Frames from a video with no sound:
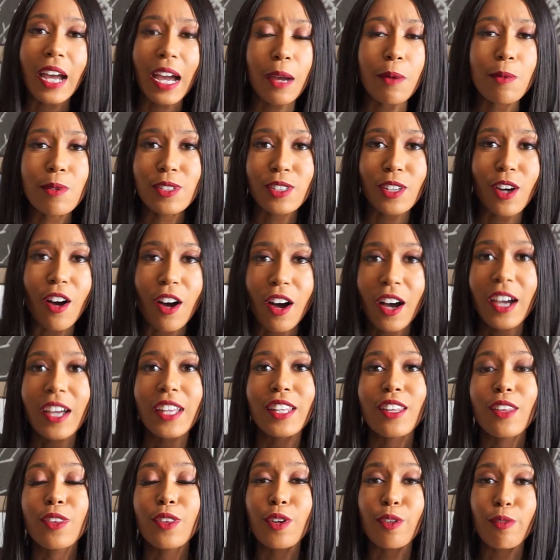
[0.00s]
I was
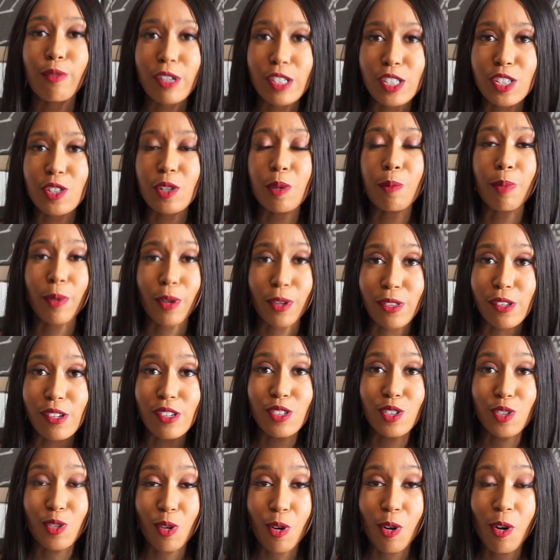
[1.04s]
on the original birth
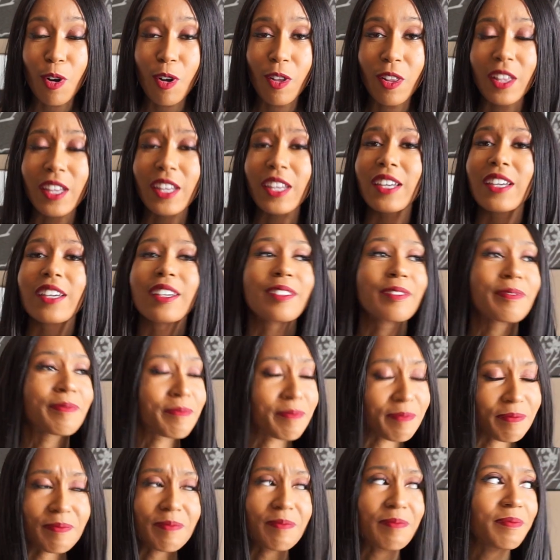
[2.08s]
control.
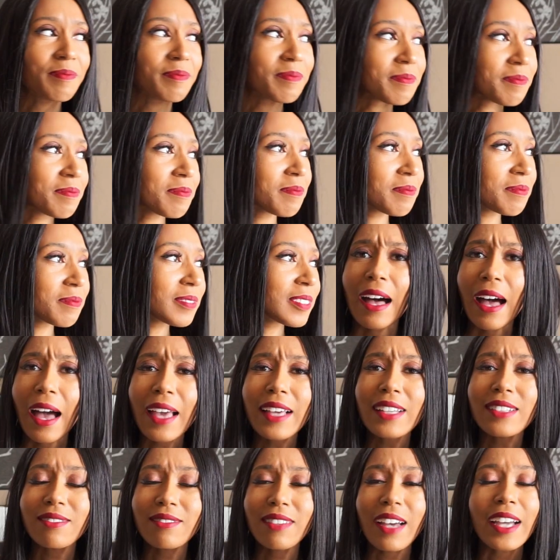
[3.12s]

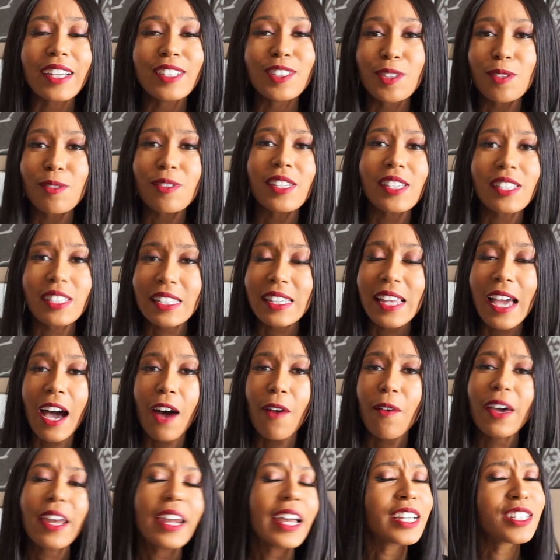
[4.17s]
I do this
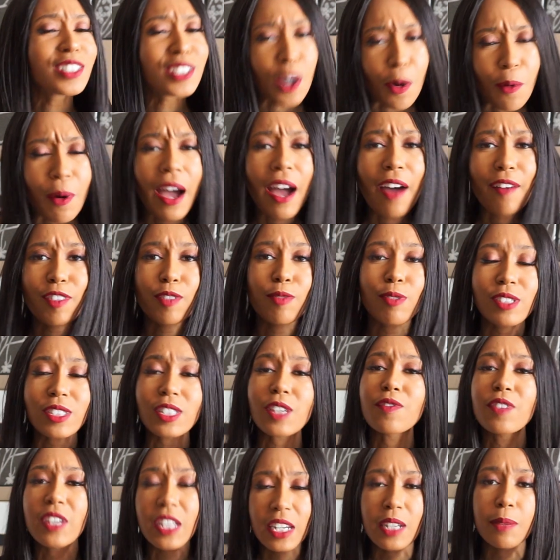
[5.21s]
now and I don't have the risk
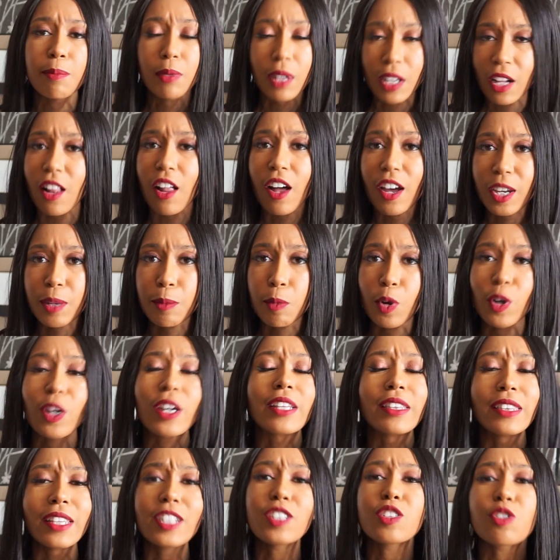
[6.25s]
of getting a blood clot anymore
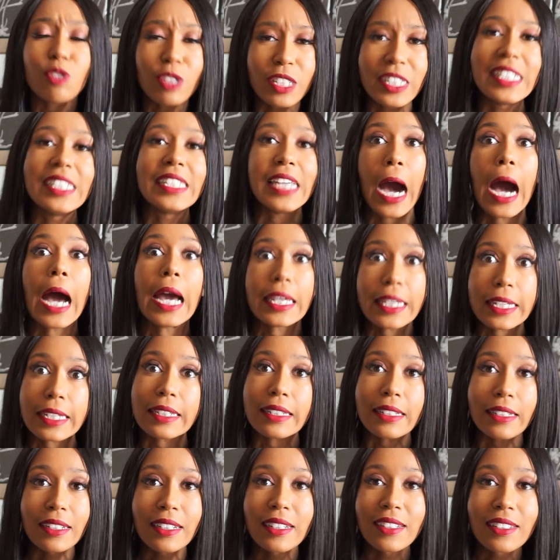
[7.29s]
and literally dying.
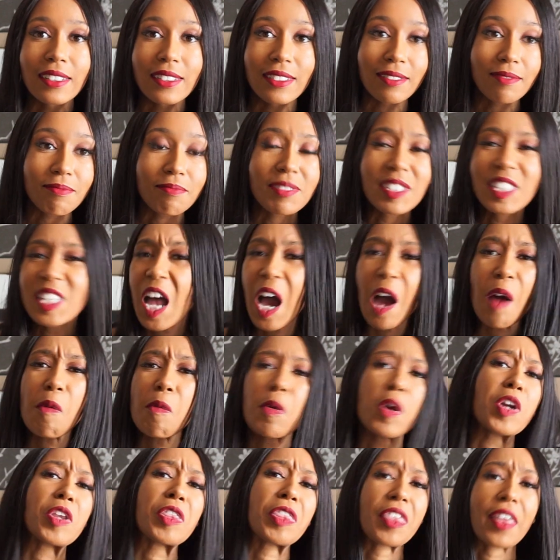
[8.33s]
It's not
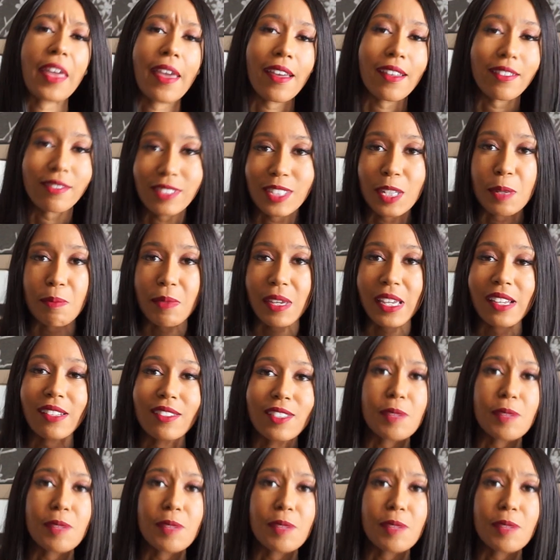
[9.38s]
worth it to me.